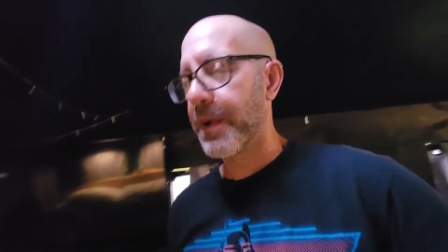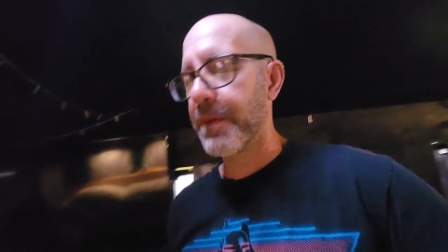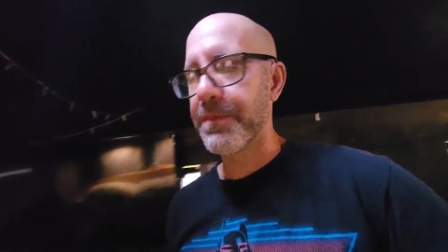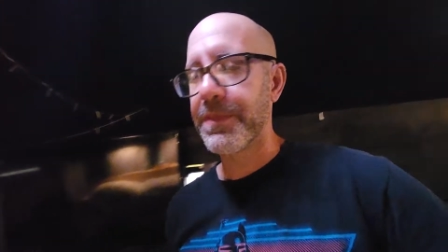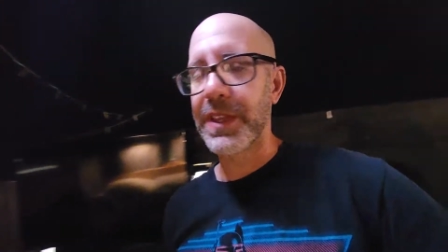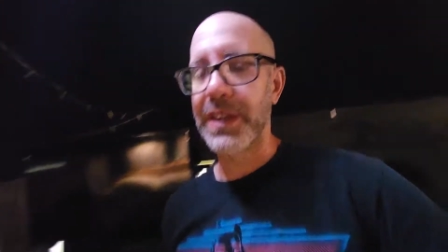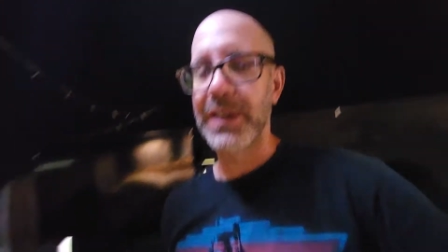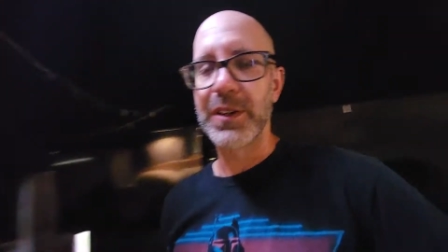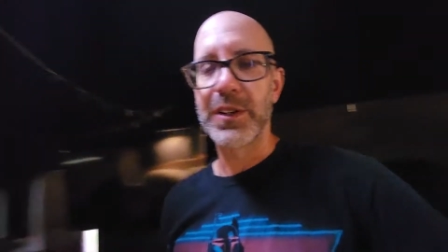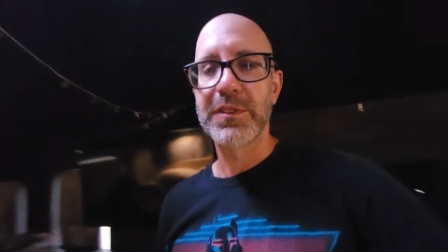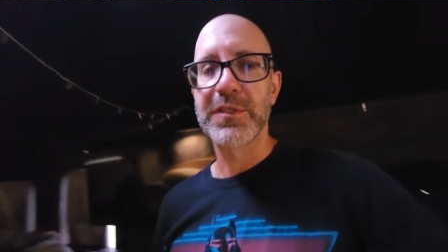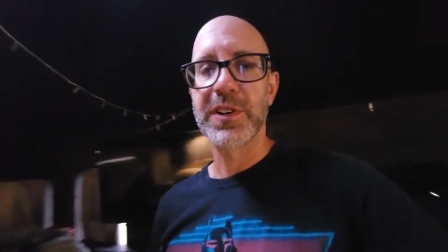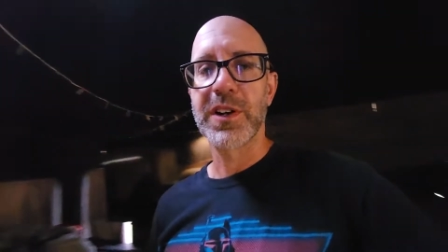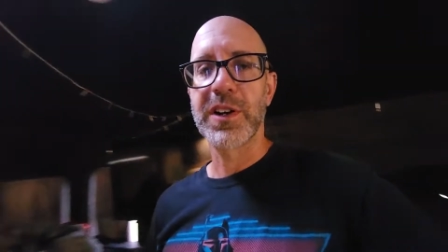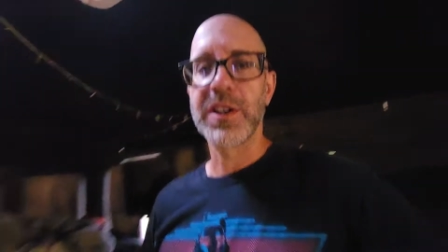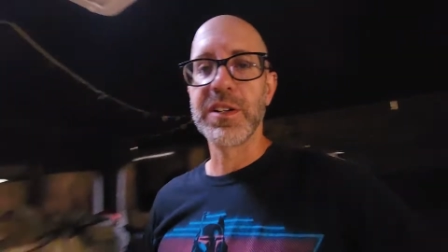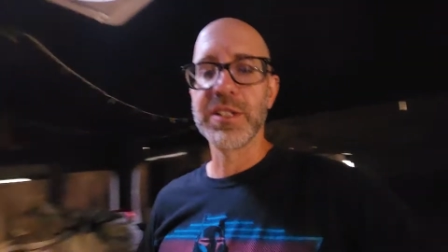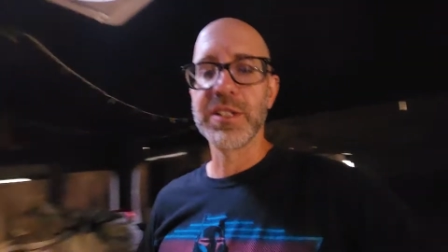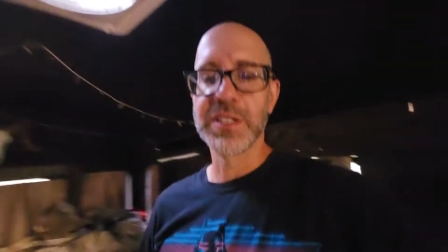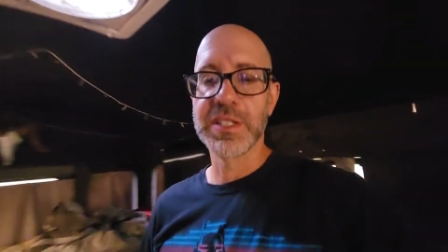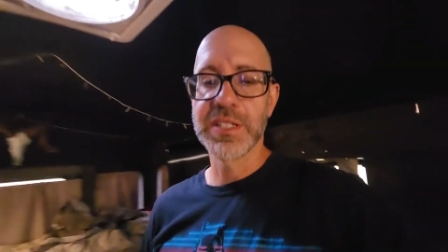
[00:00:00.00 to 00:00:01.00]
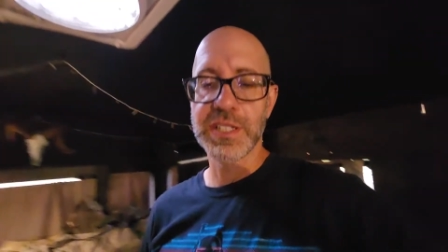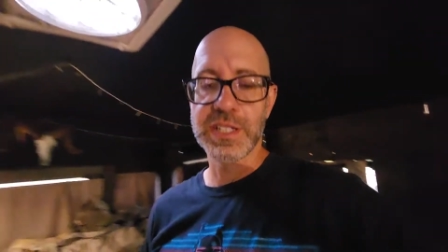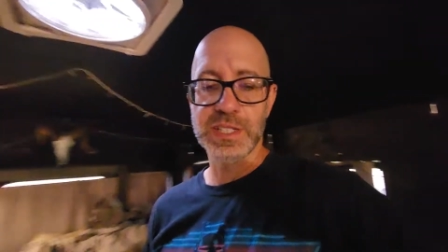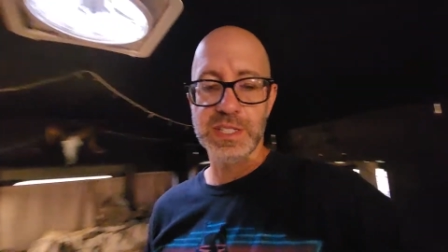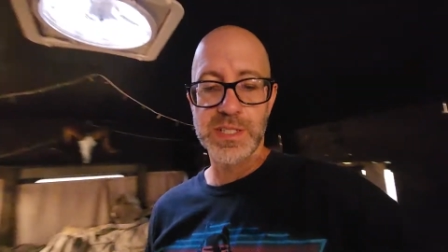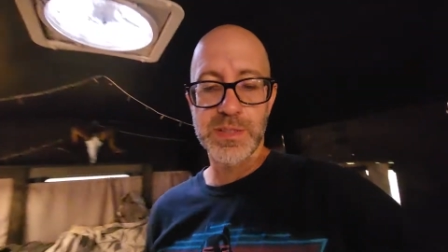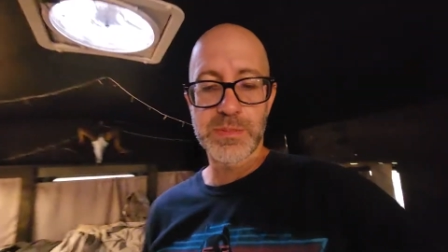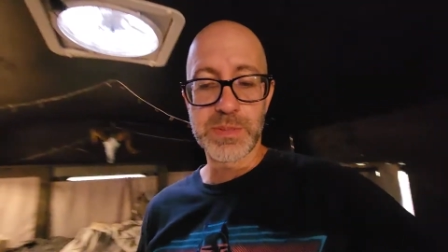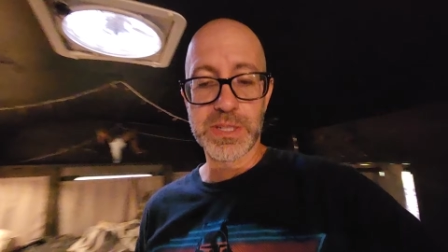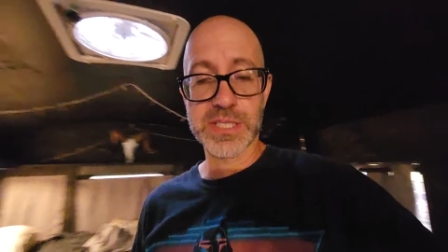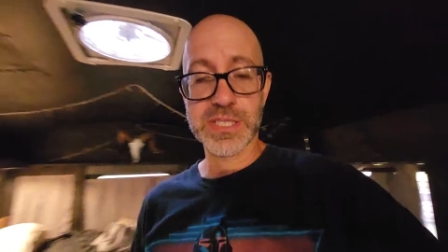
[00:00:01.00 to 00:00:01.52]
yeah, overall,
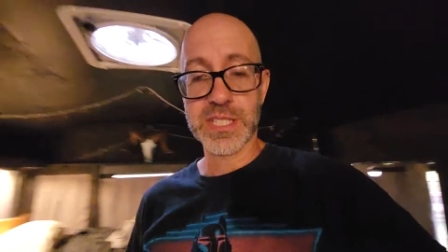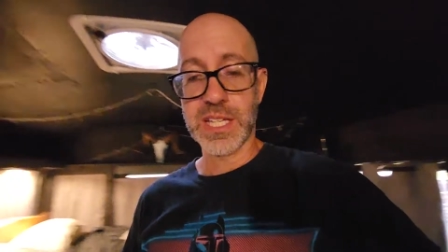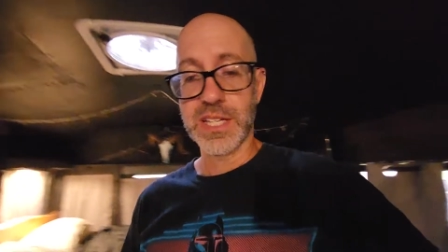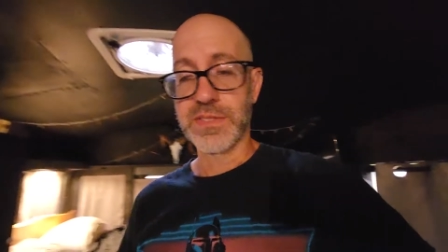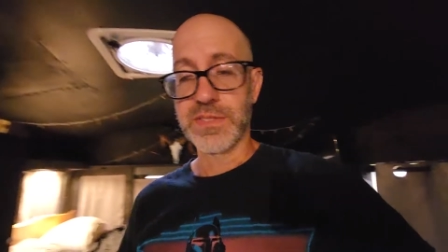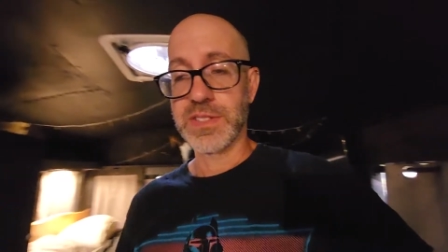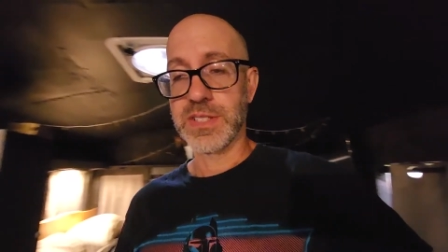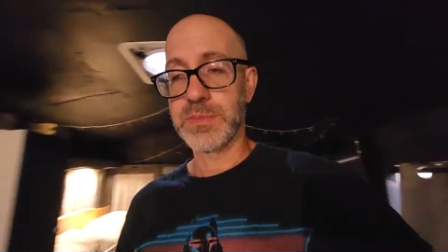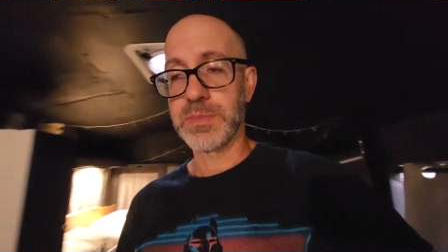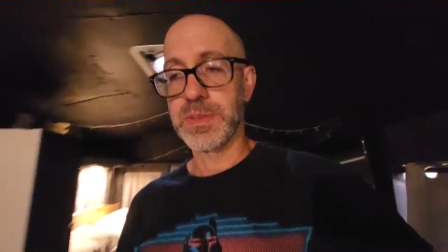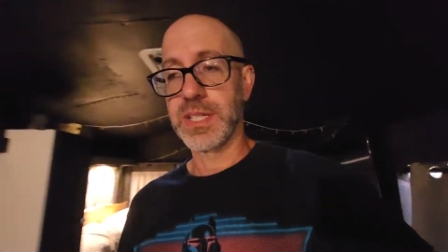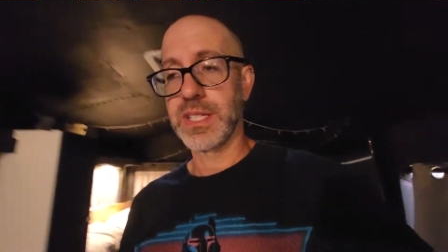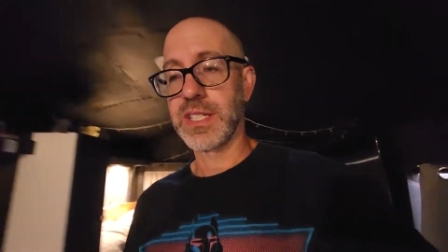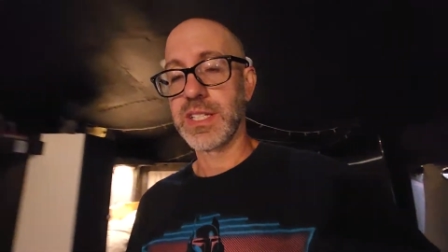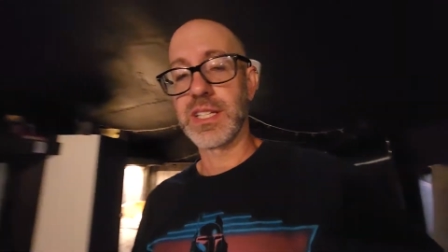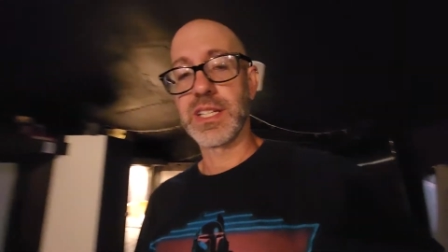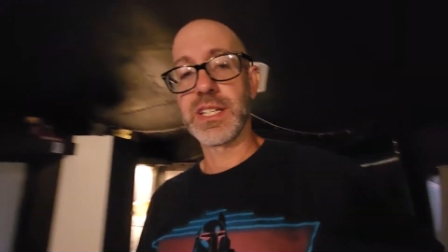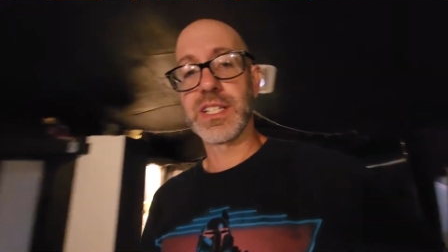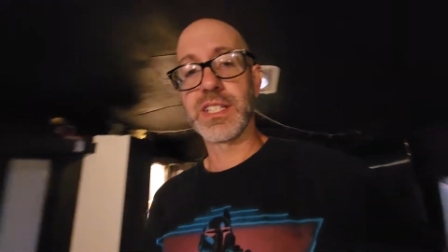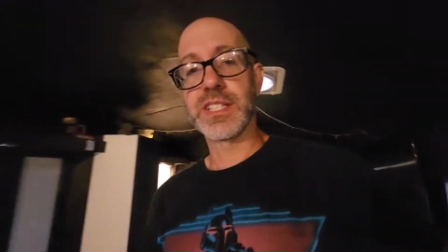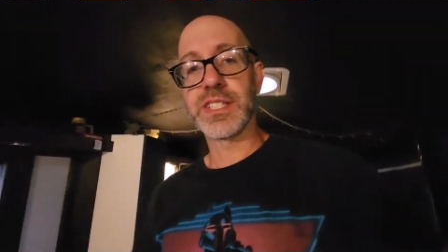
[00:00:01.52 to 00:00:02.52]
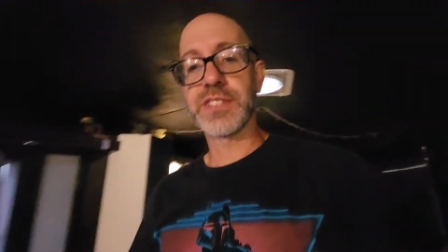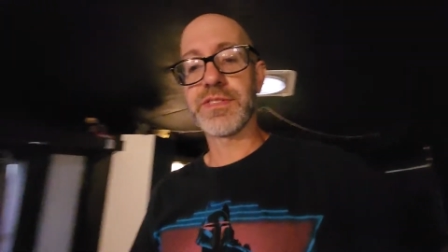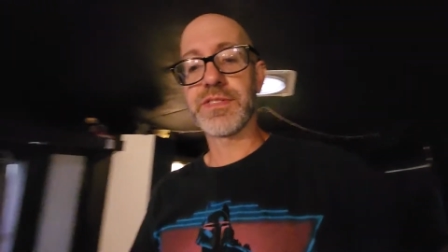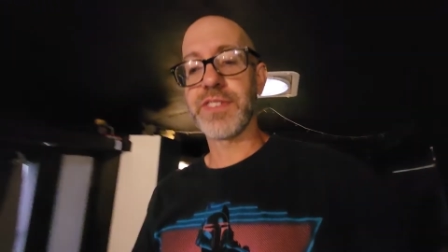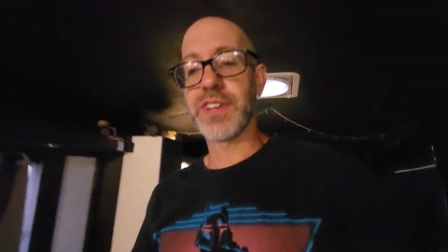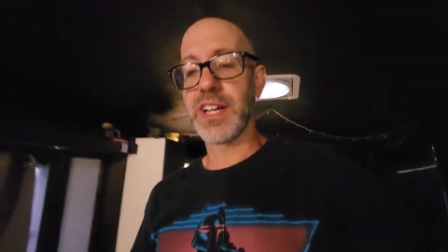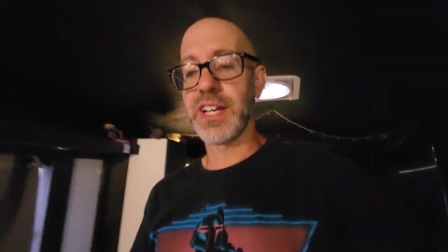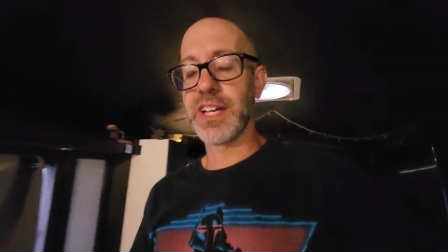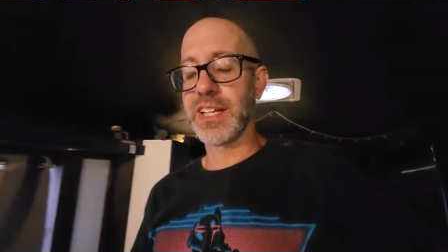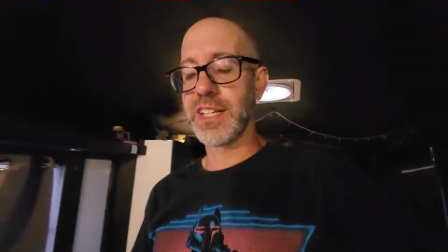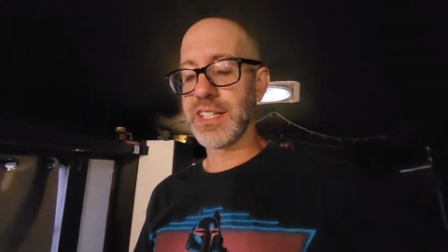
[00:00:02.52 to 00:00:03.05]
bus life has been just
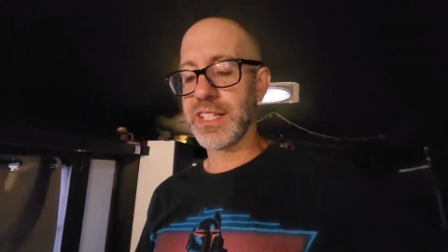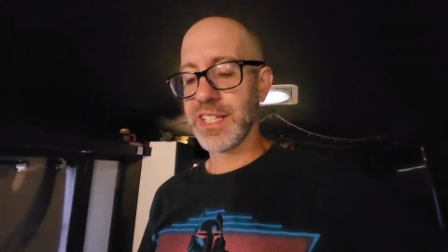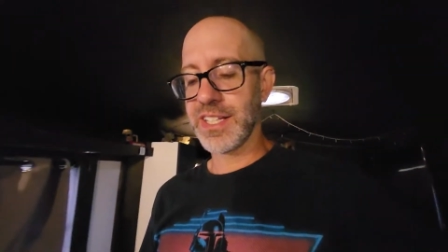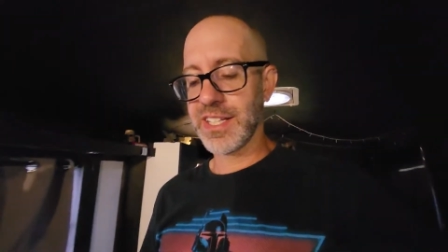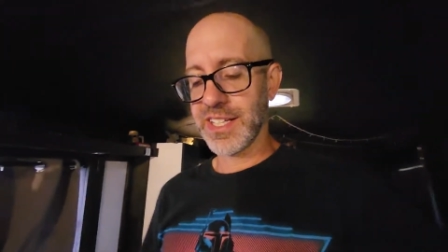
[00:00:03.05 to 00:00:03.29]
fine.